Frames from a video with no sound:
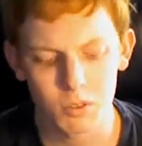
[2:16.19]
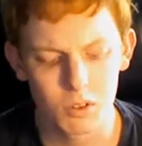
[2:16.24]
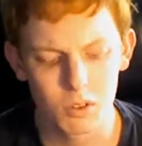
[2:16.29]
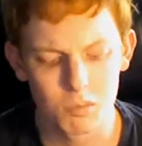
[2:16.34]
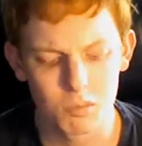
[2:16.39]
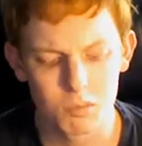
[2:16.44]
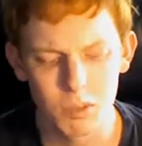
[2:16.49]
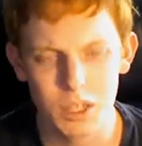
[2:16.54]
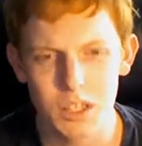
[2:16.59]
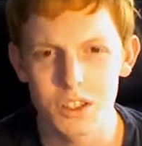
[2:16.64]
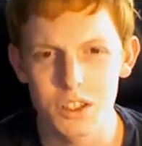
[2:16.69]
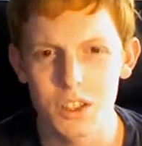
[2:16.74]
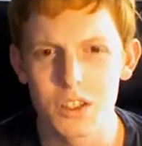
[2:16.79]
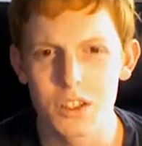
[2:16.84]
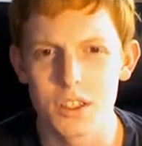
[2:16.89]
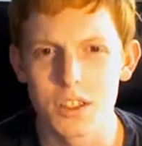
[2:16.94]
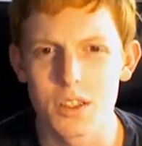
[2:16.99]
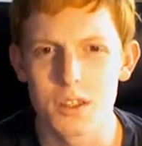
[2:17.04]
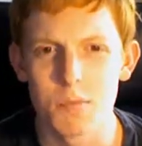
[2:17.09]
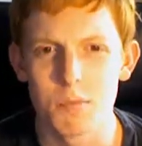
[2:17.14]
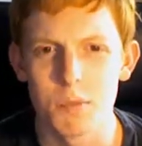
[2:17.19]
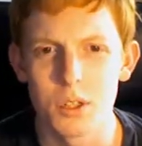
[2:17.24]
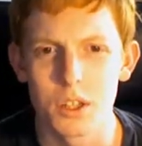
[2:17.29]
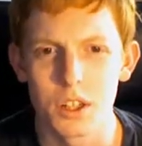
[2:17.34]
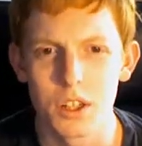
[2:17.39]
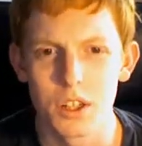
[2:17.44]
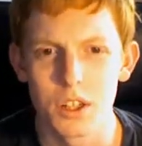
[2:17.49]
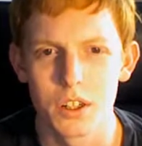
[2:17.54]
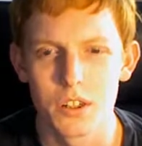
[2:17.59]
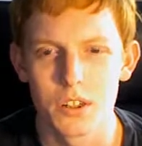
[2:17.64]
Mainly this is
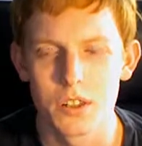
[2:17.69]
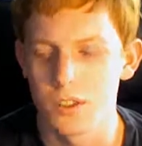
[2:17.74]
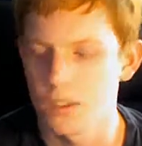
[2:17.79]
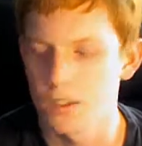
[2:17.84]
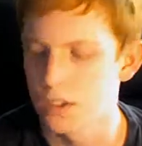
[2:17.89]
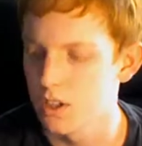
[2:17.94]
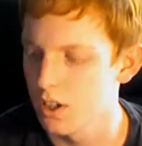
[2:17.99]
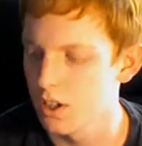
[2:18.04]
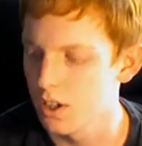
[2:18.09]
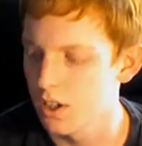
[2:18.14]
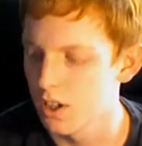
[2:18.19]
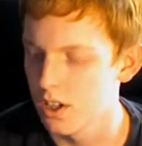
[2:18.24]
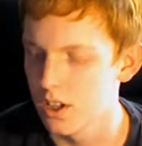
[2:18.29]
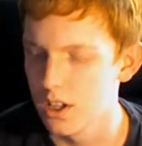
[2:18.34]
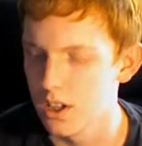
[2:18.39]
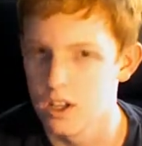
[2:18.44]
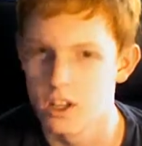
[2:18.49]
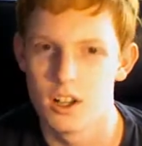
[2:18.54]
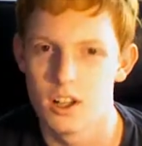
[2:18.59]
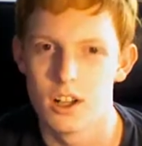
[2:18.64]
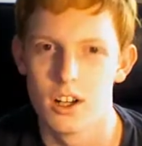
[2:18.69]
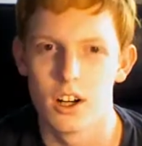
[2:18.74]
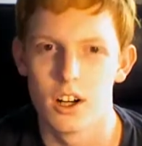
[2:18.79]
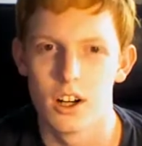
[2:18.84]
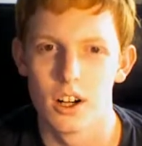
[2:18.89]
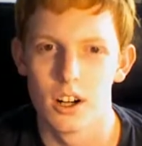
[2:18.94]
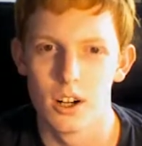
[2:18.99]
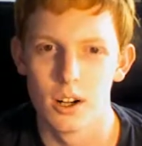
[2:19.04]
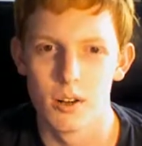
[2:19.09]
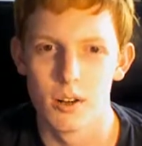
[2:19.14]
because
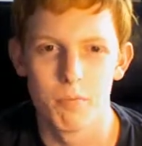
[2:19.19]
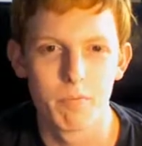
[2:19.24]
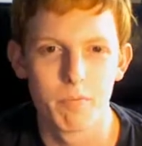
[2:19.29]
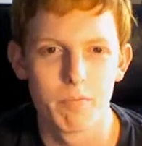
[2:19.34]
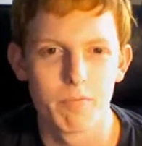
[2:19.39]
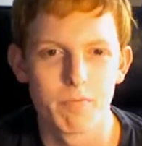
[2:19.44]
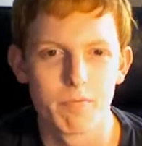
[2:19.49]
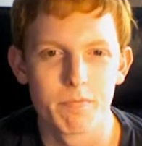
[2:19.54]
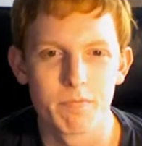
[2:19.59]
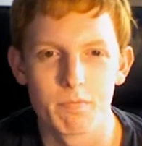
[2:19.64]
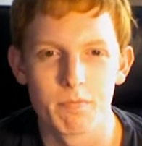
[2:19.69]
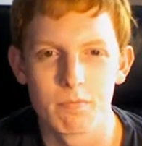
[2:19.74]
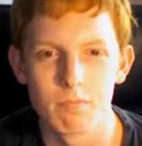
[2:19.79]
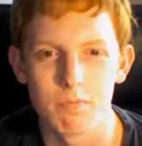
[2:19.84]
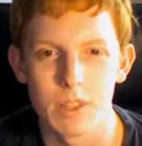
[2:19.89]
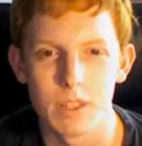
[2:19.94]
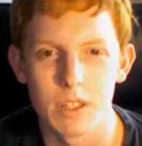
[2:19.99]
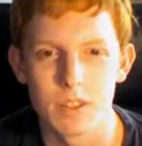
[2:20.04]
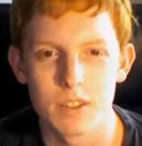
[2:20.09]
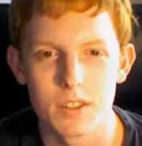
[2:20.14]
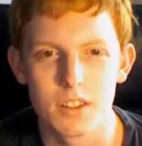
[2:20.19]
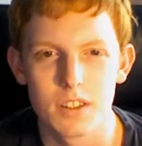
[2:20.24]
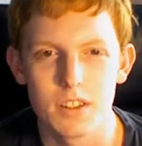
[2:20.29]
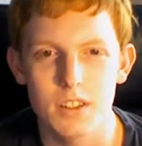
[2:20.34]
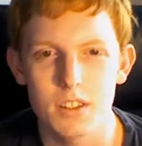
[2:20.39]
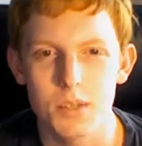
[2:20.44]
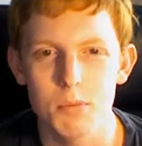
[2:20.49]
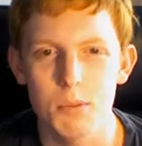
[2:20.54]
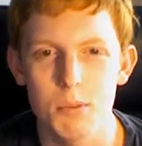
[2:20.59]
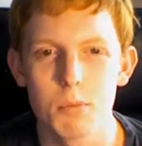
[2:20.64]
it tends
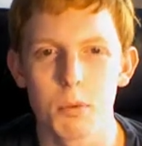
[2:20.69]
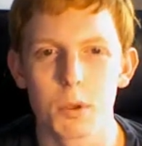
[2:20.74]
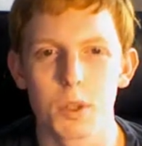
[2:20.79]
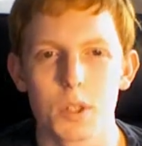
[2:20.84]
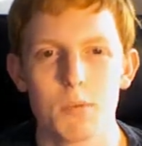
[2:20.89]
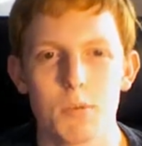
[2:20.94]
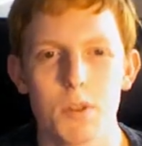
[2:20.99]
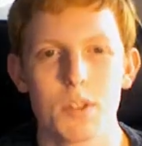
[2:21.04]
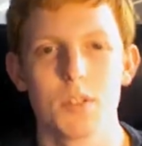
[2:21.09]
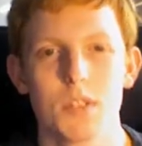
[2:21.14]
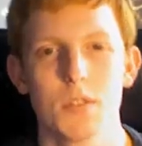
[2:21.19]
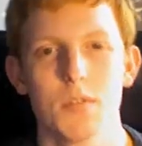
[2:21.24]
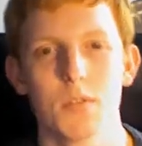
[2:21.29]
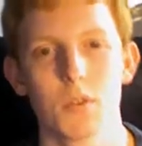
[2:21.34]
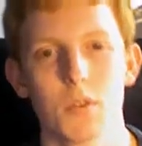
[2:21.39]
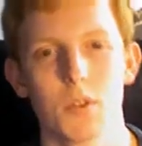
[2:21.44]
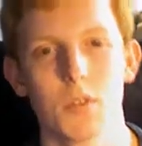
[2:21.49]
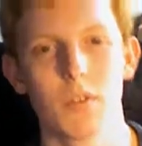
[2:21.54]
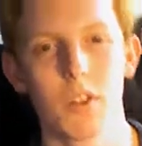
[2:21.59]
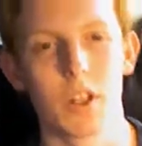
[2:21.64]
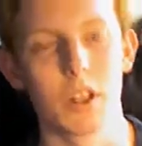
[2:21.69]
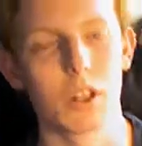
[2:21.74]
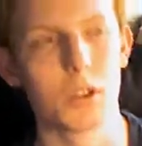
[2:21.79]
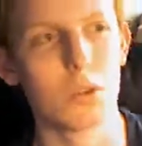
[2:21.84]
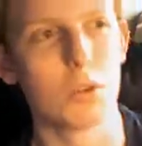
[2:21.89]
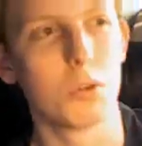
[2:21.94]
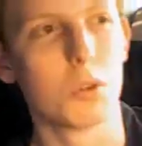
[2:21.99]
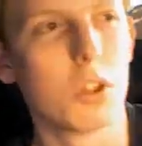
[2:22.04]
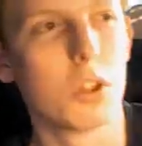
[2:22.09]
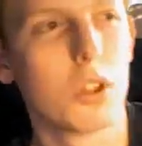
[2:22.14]
to be more expensive, sort of like
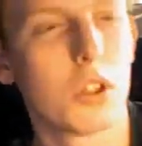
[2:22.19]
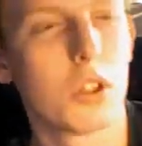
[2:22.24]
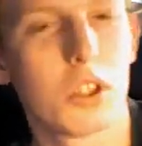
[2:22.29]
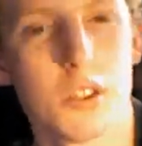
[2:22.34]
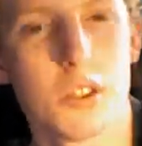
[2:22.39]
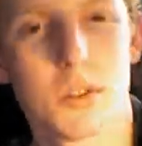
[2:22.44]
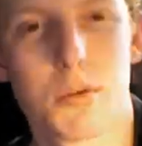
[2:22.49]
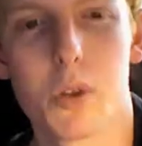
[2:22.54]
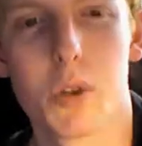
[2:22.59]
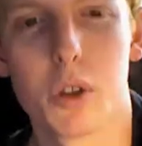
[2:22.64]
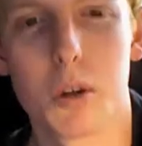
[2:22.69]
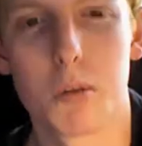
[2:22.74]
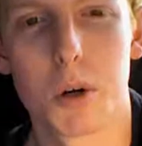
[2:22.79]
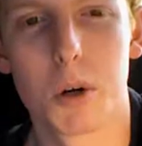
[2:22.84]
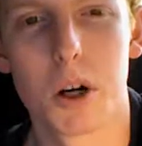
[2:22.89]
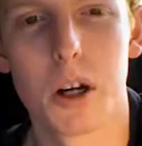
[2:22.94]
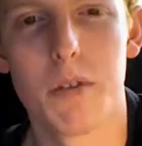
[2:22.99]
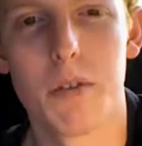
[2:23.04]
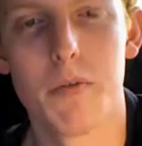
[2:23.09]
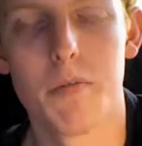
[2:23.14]
oolong that's really bright.